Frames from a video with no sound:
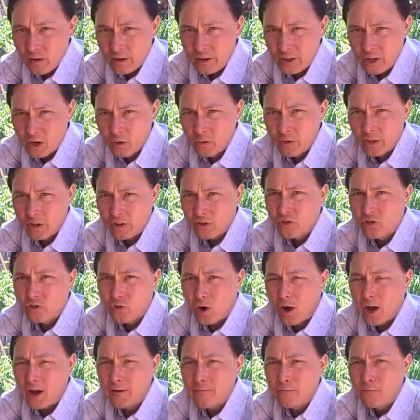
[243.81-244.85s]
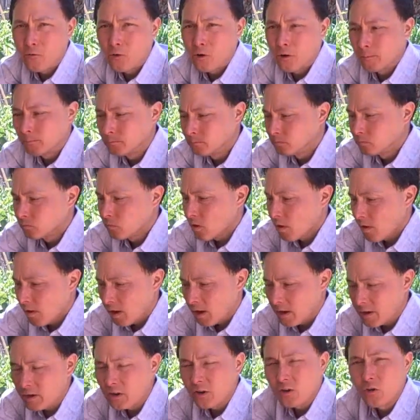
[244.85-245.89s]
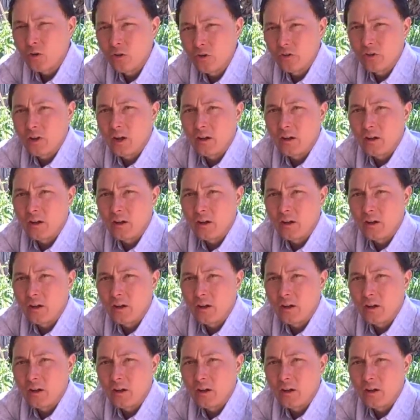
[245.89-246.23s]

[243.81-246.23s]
you know, in its dried form, I'd encourage